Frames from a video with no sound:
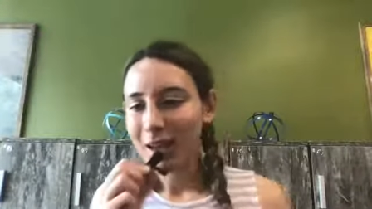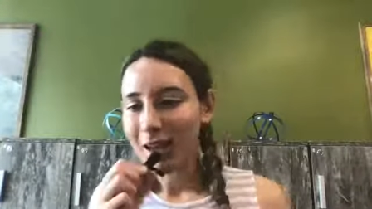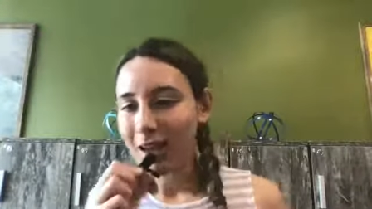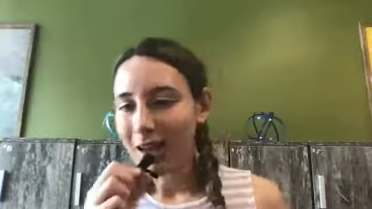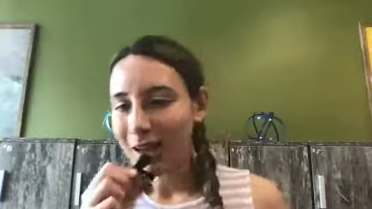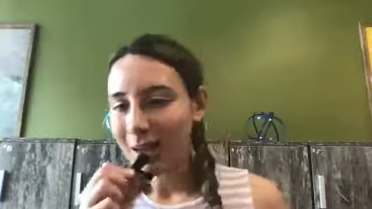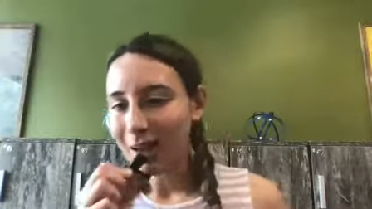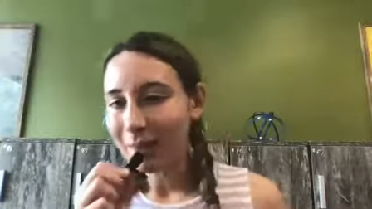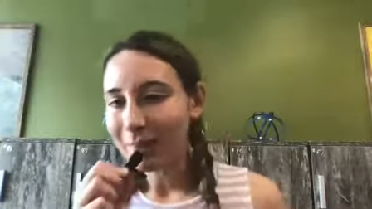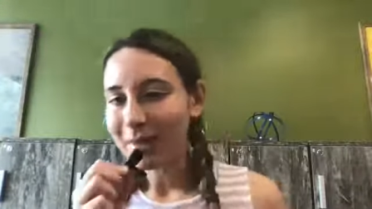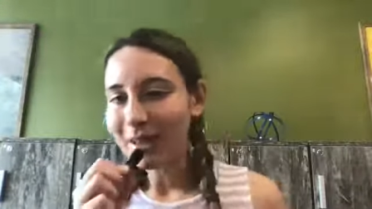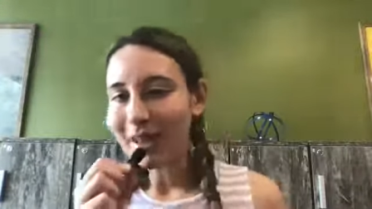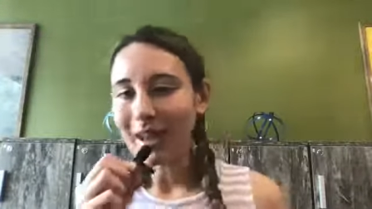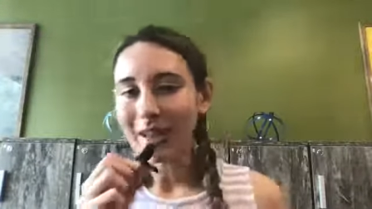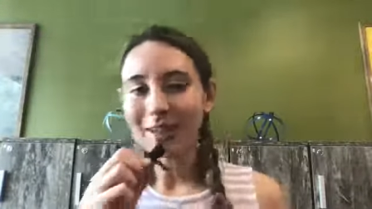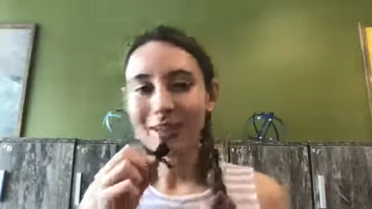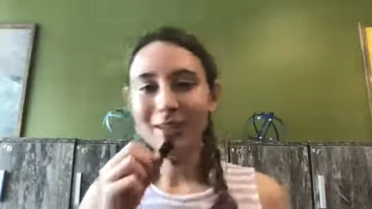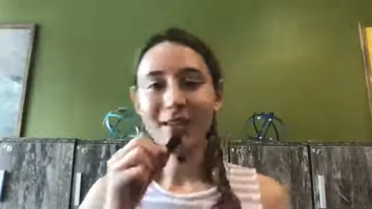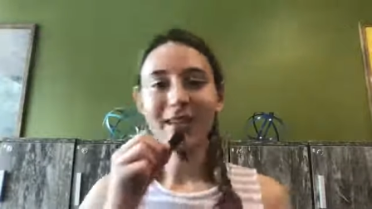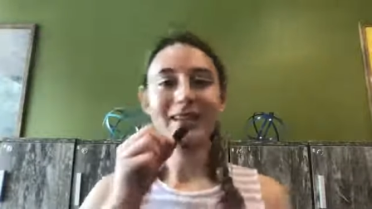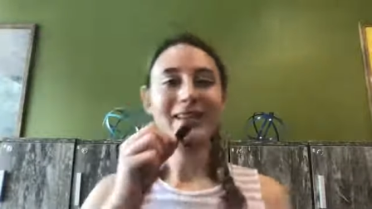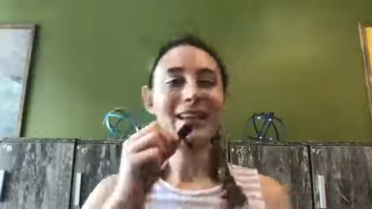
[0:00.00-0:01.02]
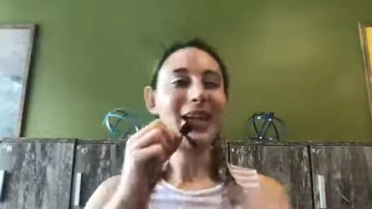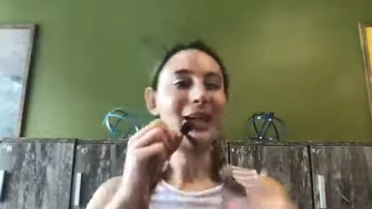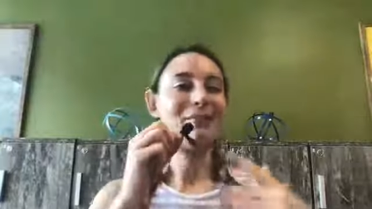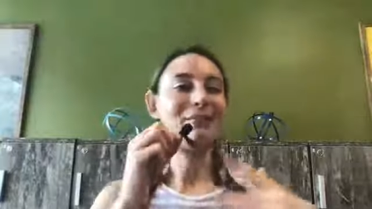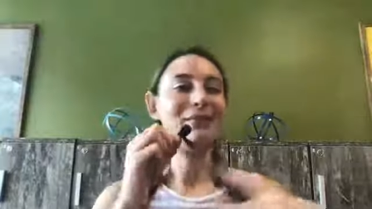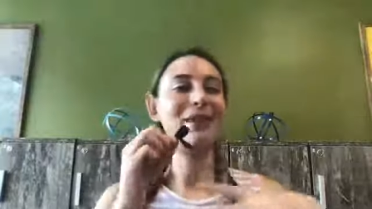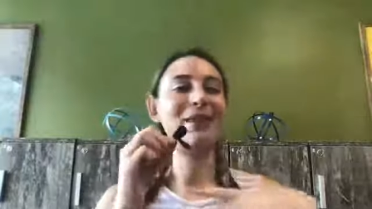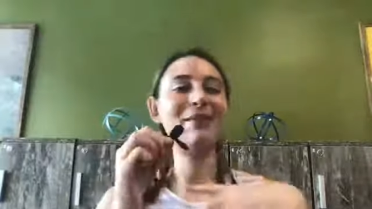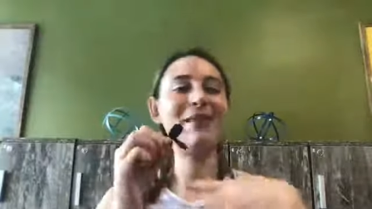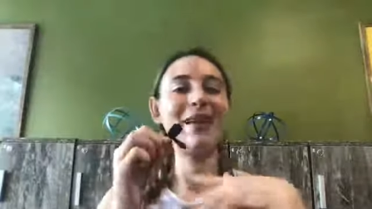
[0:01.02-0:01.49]
Um, yeah, so that's
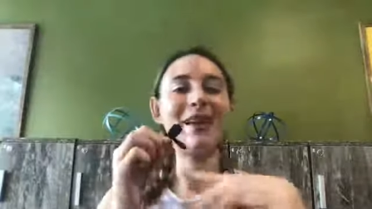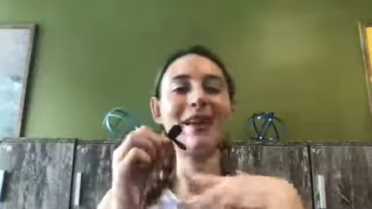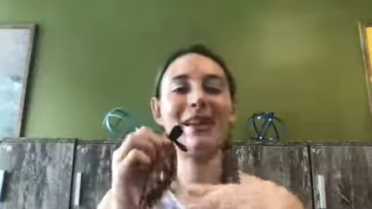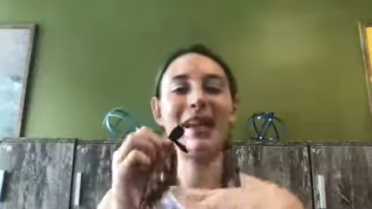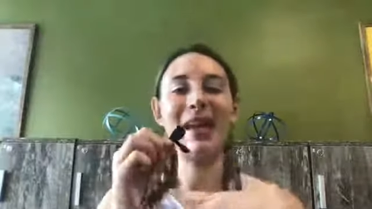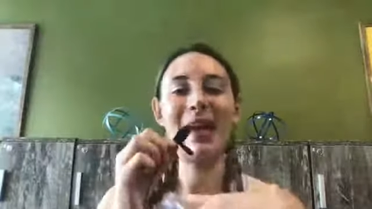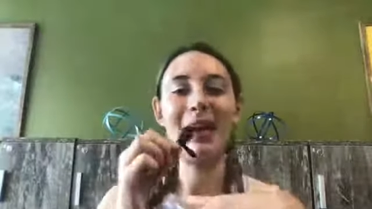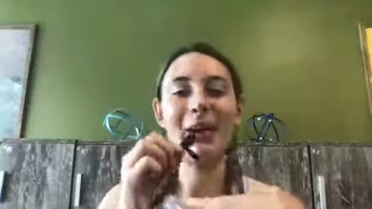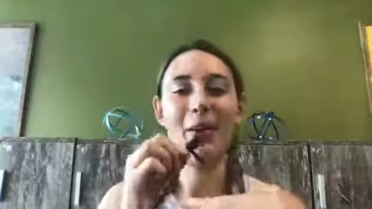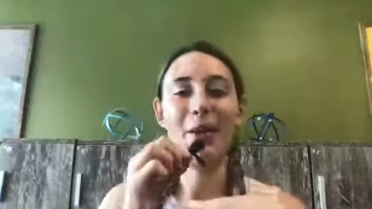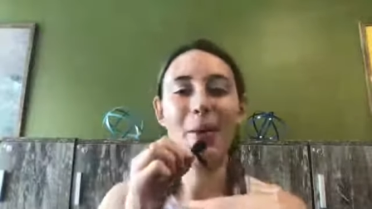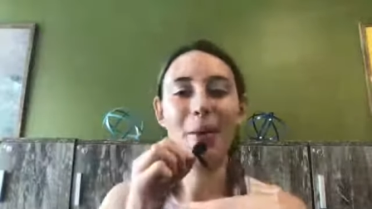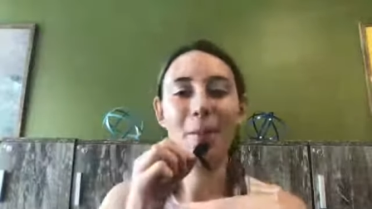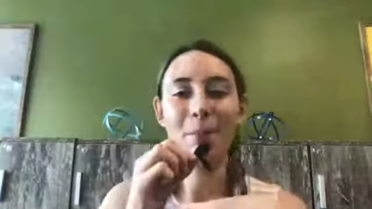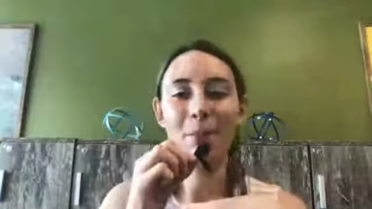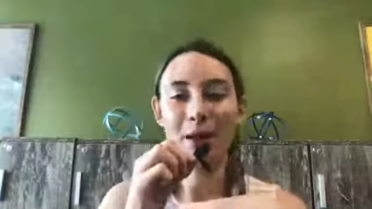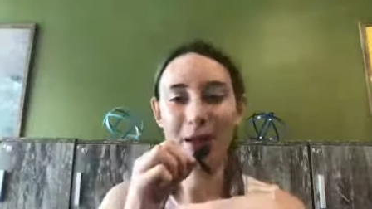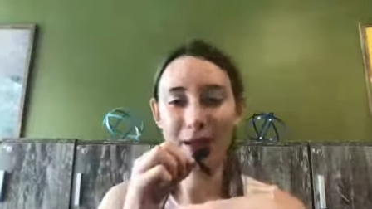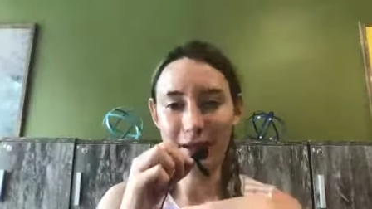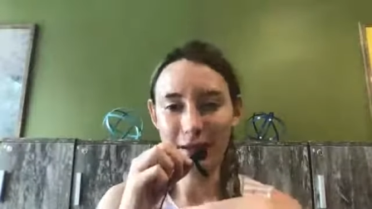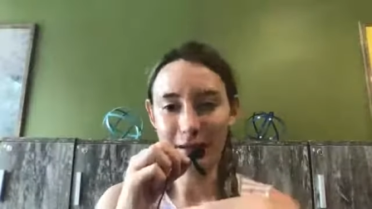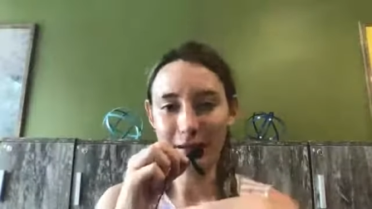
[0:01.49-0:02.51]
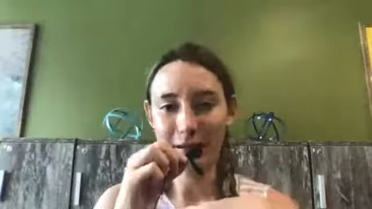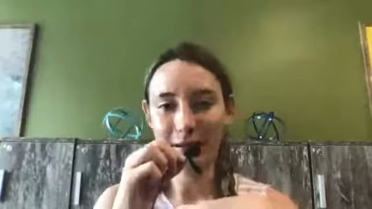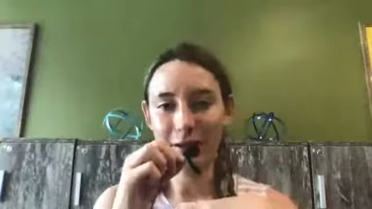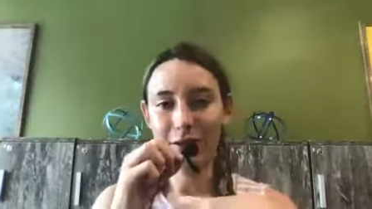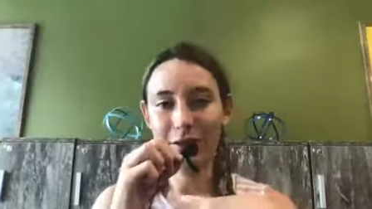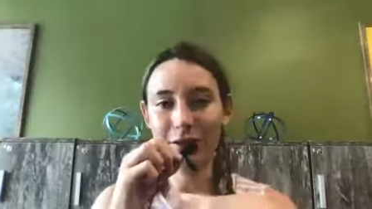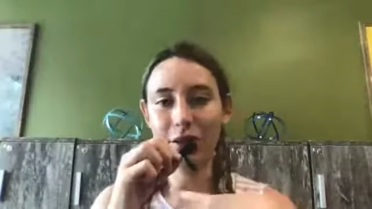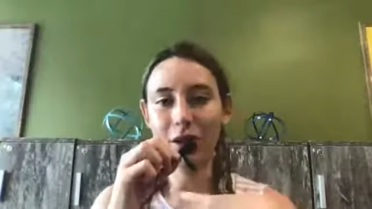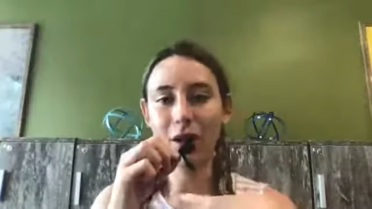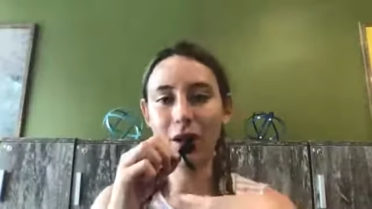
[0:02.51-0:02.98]
happening right now, but it
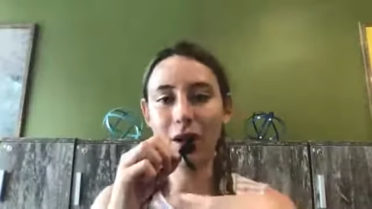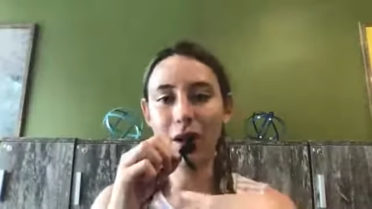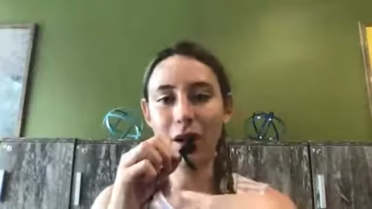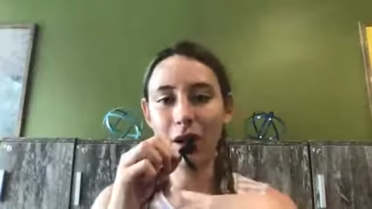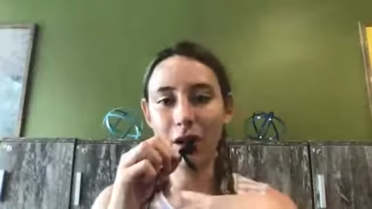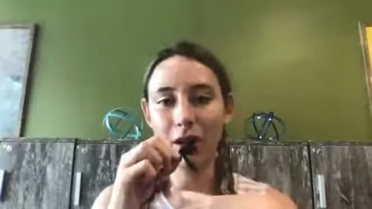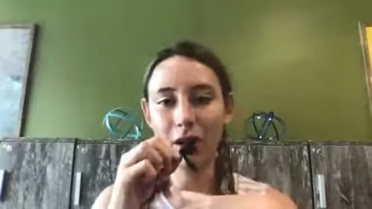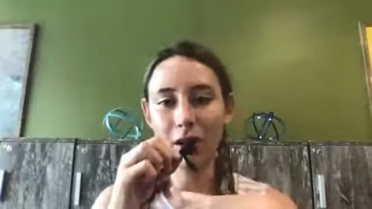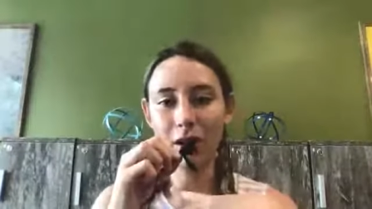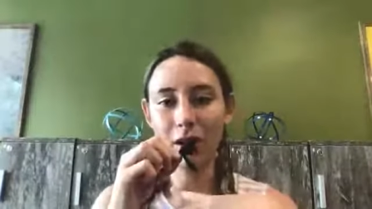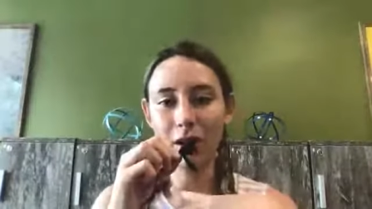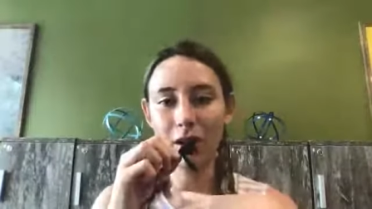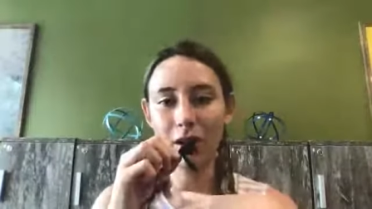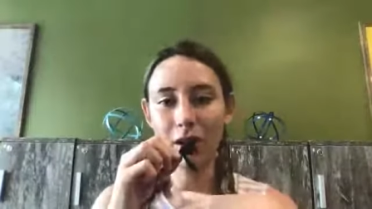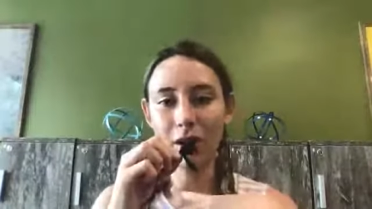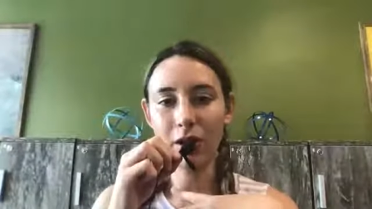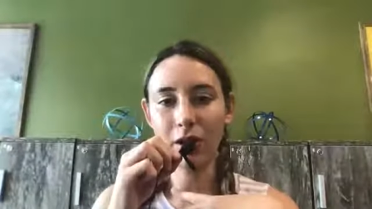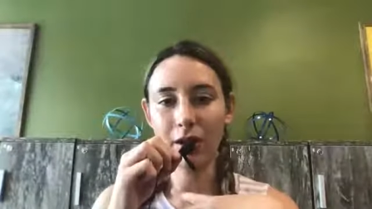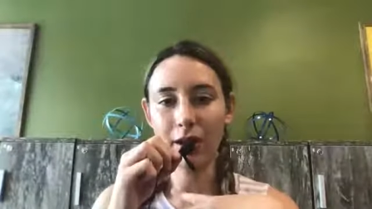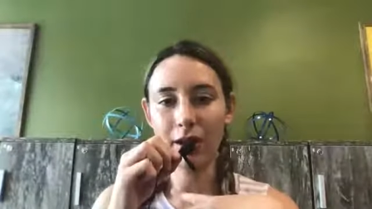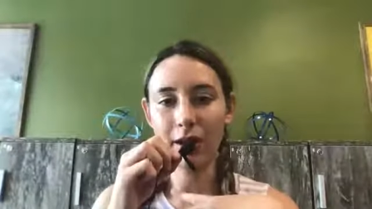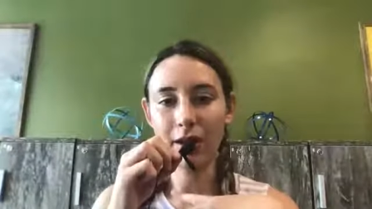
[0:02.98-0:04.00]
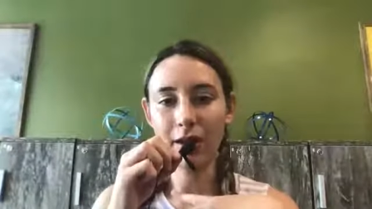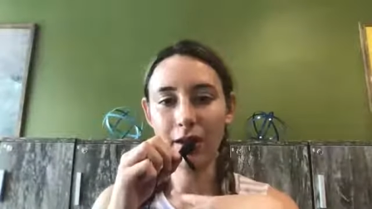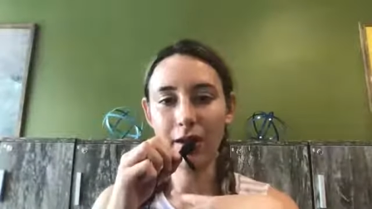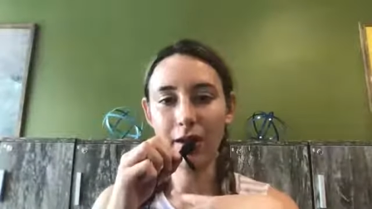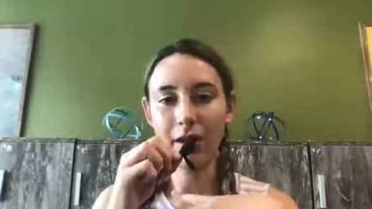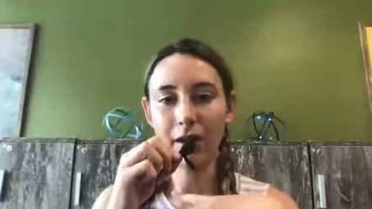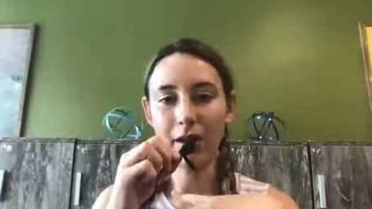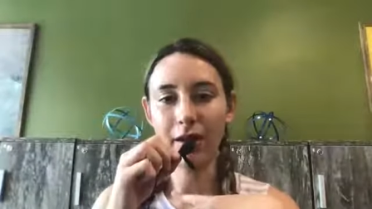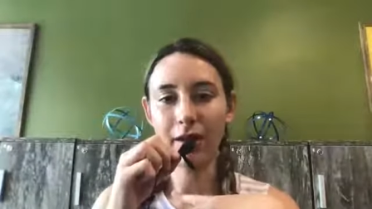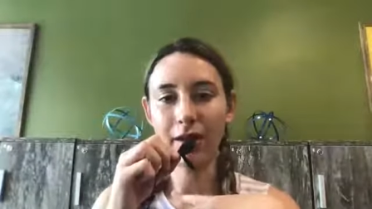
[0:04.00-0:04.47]
is all good.
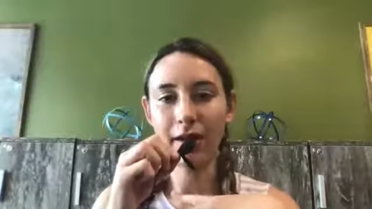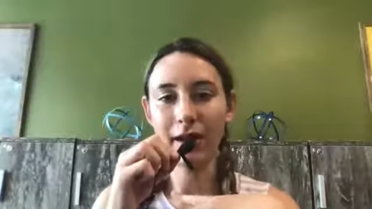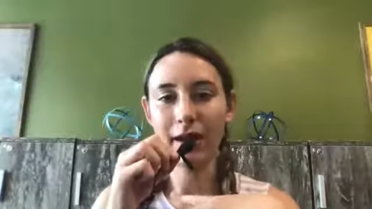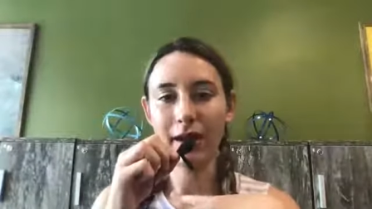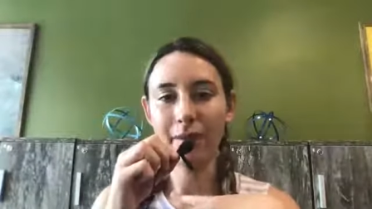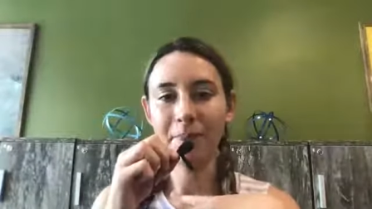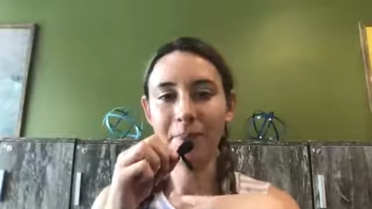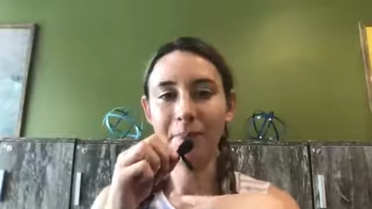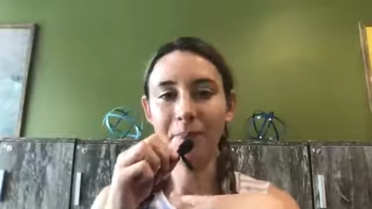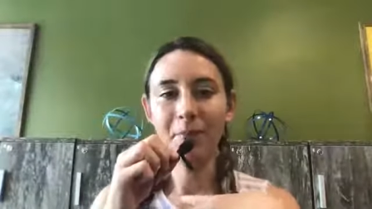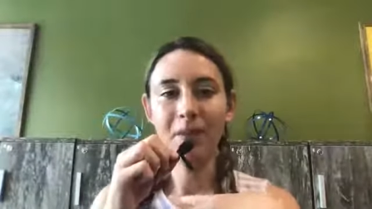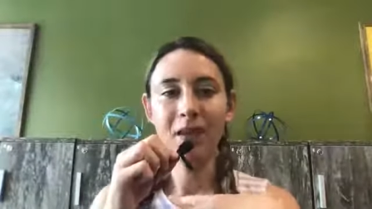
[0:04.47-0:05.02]
Okay.